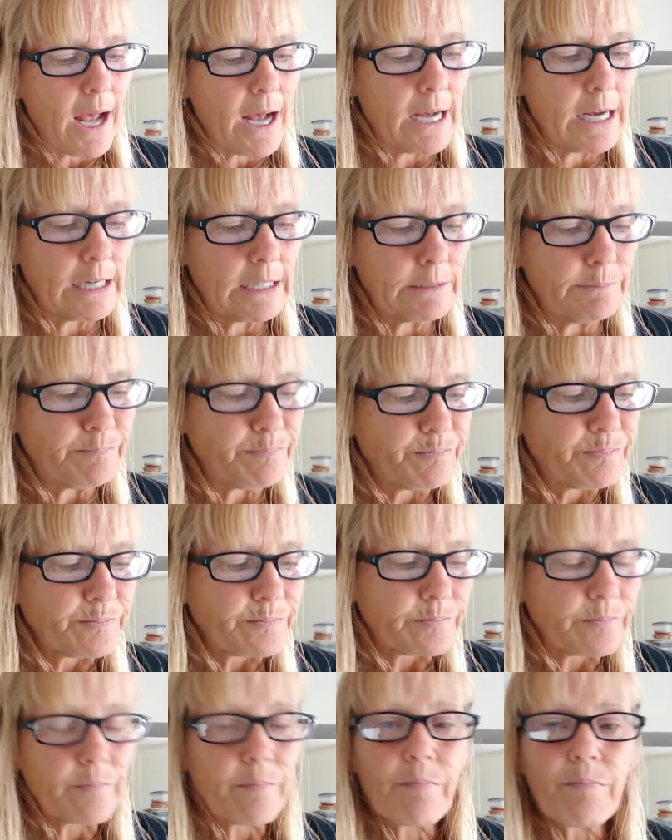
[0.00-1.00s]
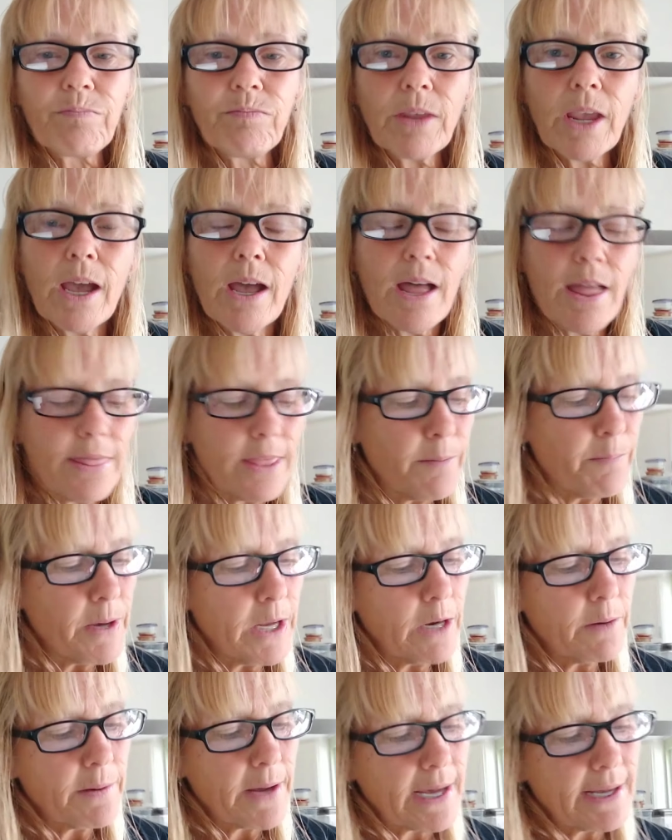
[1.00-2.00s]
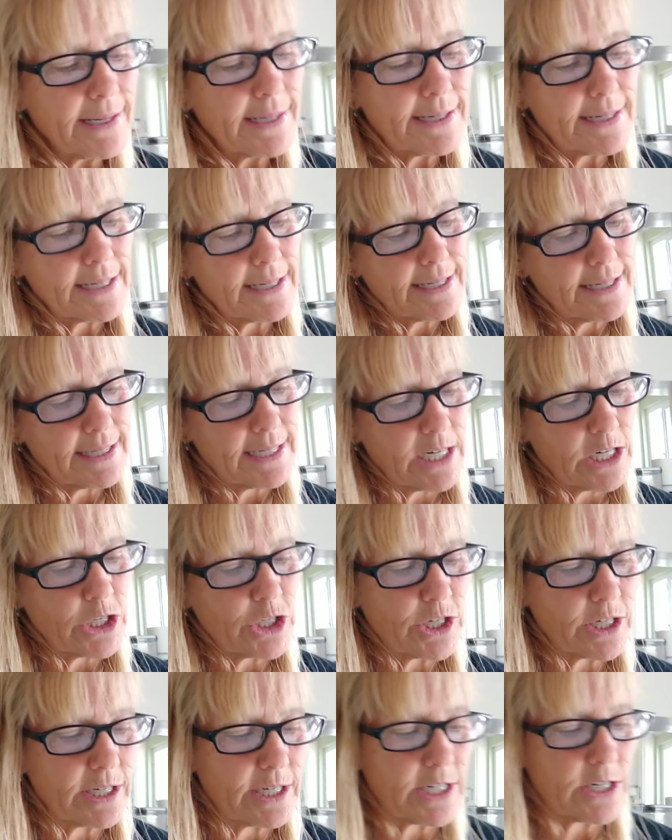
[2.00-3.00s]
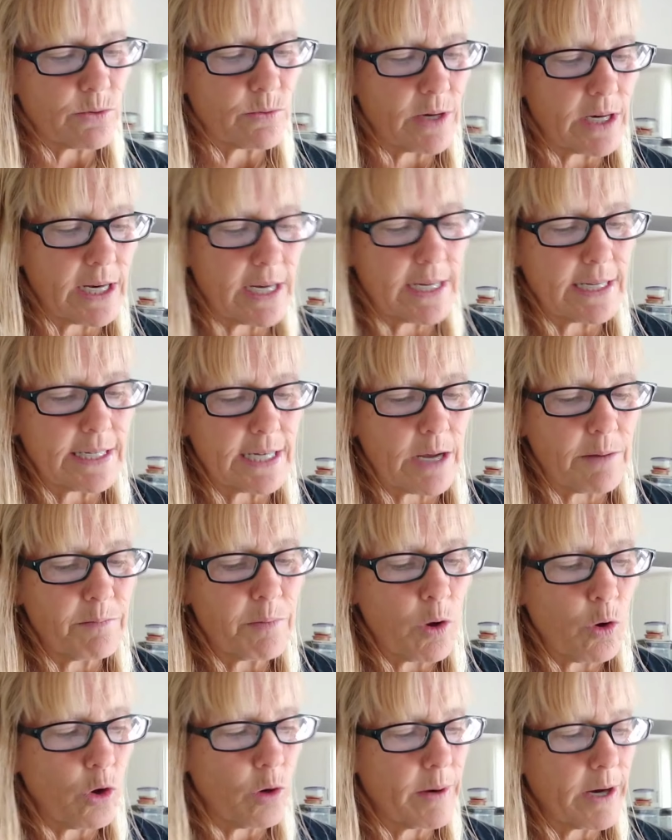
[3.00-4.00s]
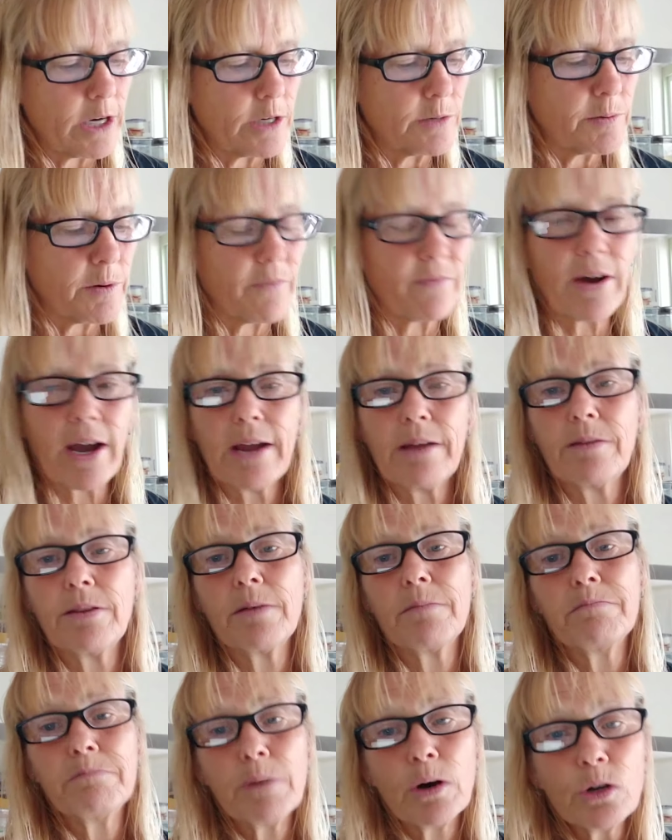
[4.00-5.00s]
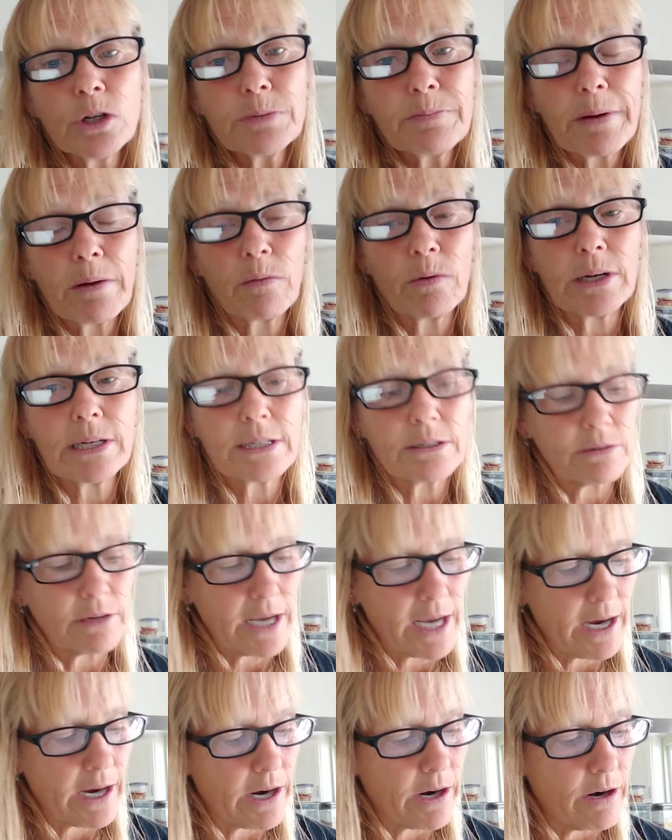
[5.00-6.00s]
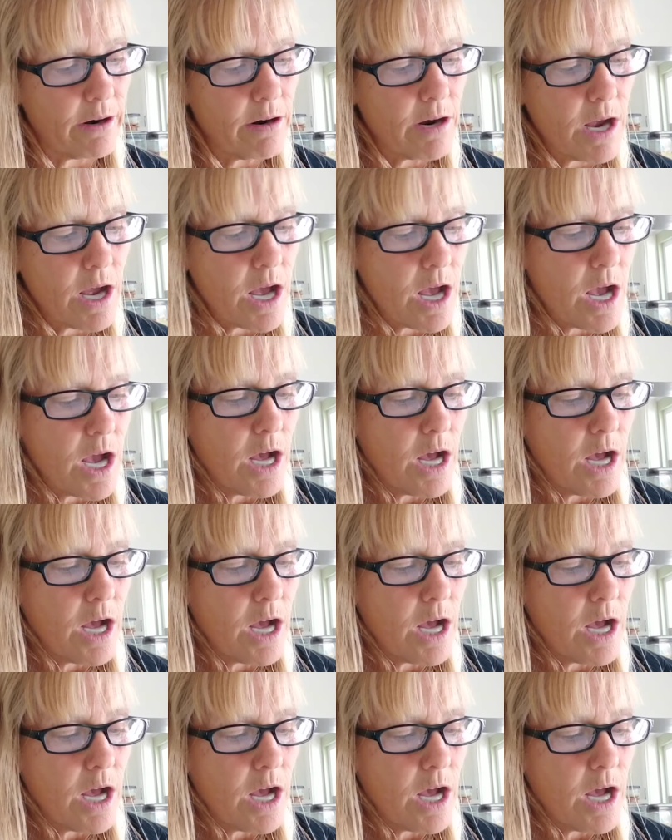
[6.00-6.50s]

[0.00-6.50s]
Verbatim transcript: Um, the pinnipeds, the cetaceans, sirenians, and polar bears provide the most parental care.